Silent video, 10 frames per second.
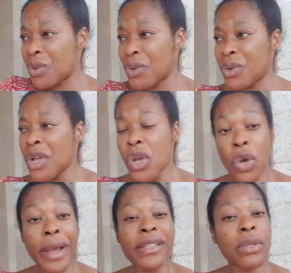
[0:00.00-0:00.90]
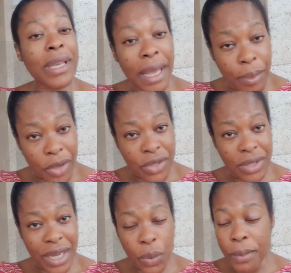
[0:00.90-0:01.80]
who go into labor
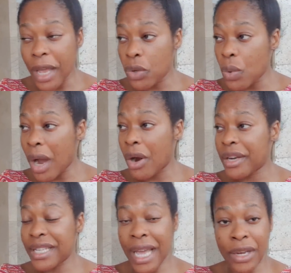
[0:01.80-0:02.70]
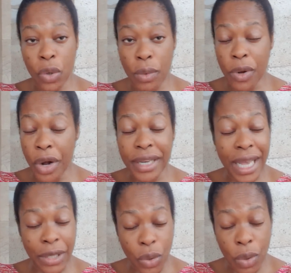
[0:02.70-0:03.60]
today women who are already at home
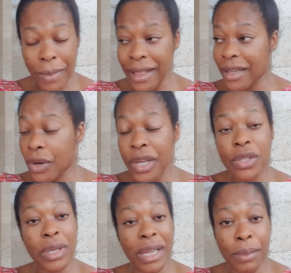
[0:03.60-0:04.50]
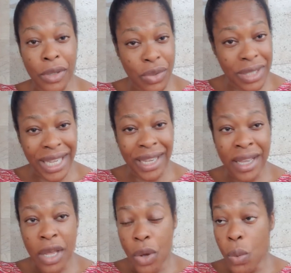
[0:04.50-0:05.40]
currently at home and they go into labor
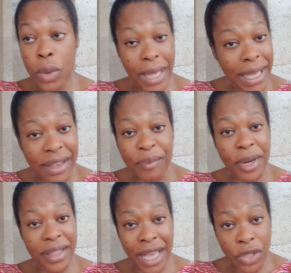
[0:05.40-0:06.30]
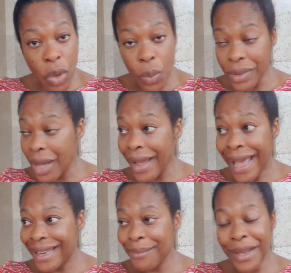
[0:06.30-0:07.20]
today will they give birth at home without
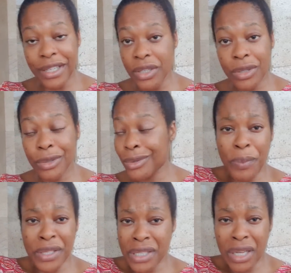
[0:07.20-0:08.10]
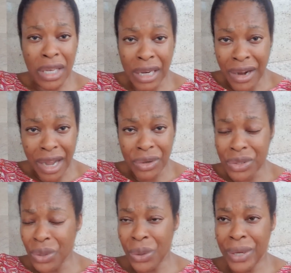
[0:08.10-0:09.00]
any medical personnel
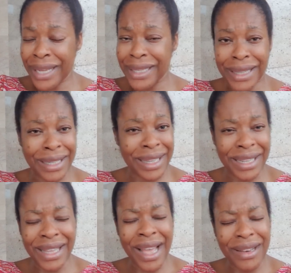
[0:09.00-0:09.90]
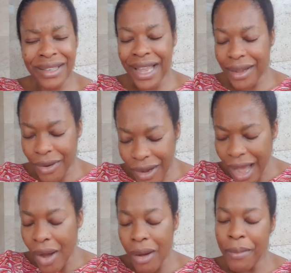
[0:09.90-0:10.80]
around or anything like that like
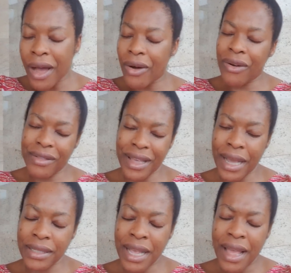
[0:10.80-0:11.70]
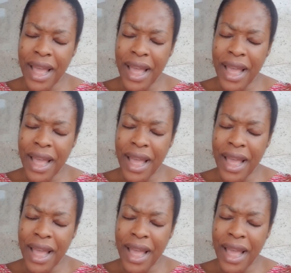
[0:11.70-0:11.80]
how about all that